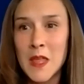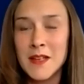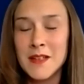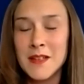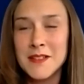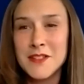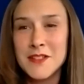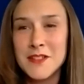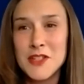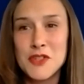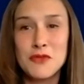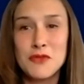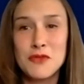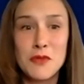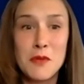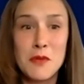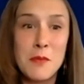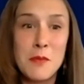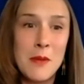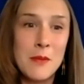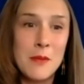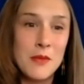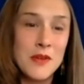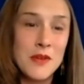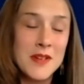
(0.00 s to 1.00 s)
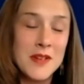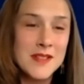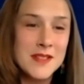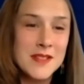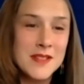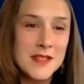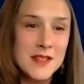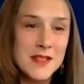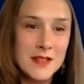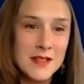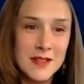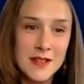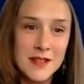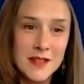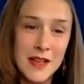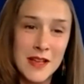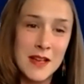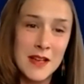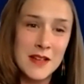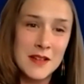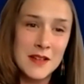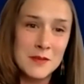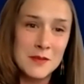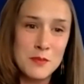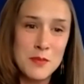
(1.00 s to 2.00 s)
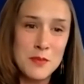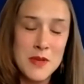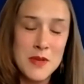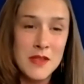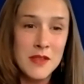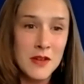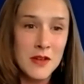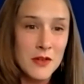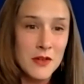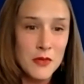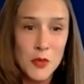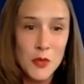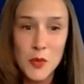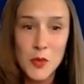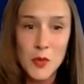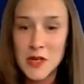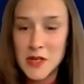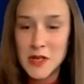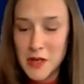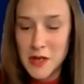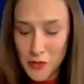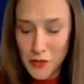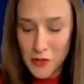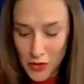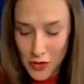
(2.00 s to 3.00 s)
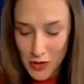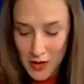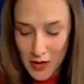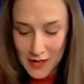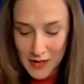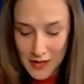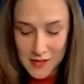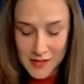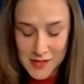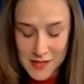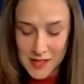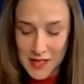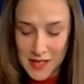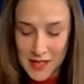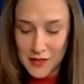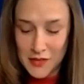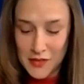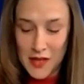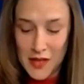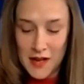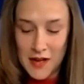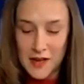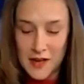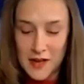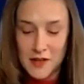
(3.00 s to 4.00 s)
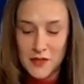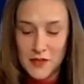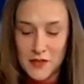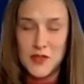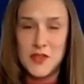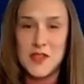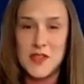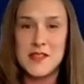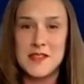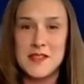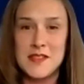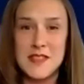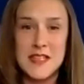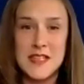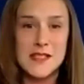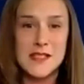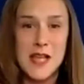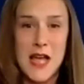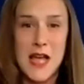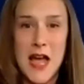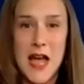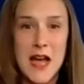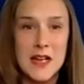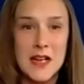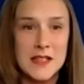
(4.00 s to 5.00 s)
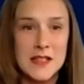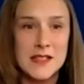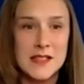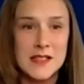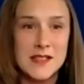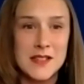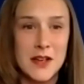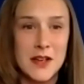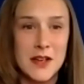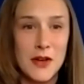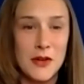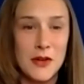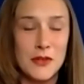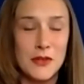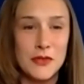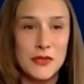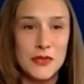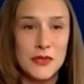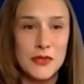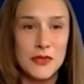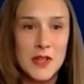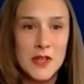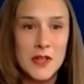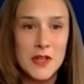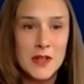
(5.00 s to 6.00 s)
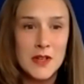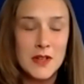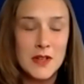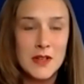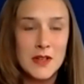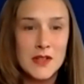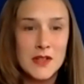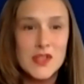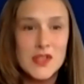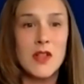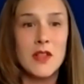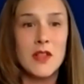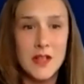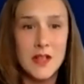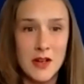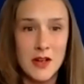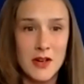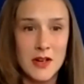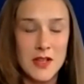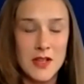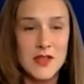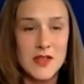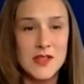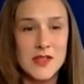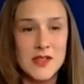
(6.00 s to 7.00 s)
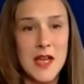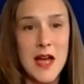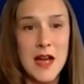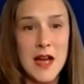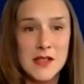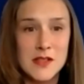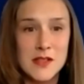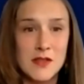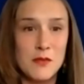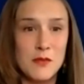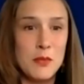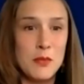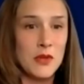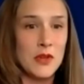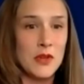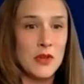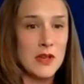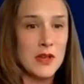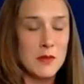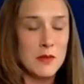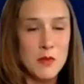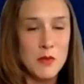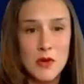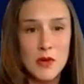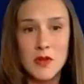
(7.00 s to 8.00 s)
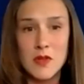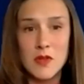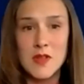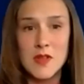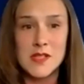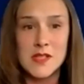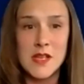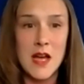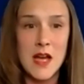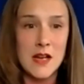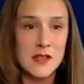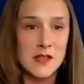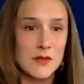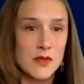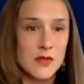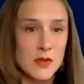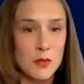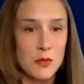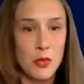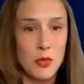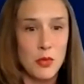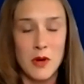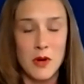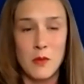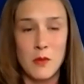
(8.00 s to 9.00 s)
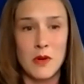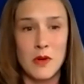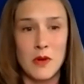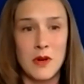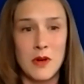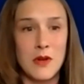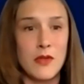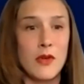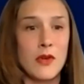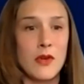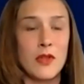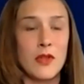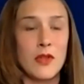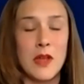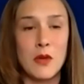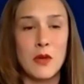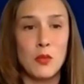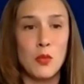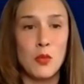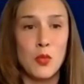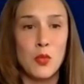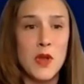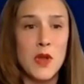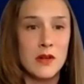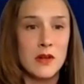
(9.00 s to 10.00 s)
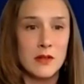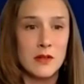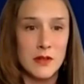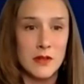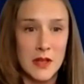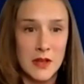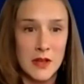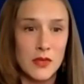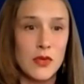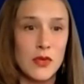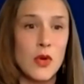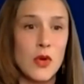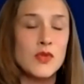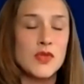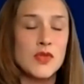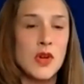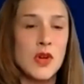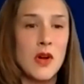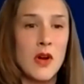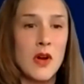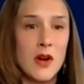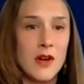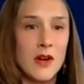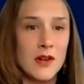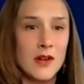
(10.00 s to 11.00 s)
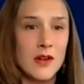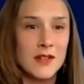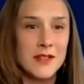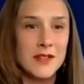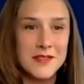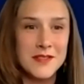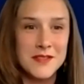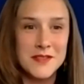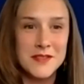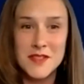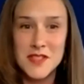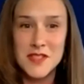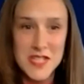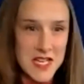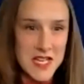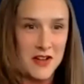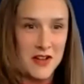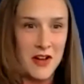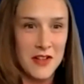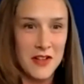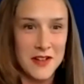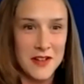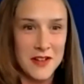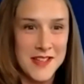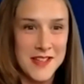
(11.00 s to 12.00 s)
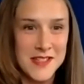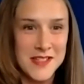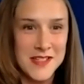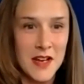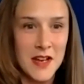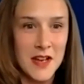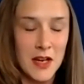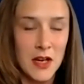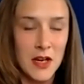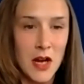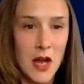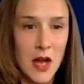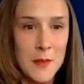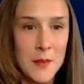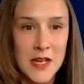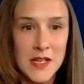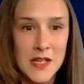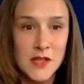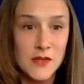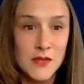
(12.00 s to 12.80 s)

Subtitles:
Just remembering to like be there for one another, and like that these acts of solidarity, these acts of building community, these acts of supporting one another, like we are like those are decolonizing economics.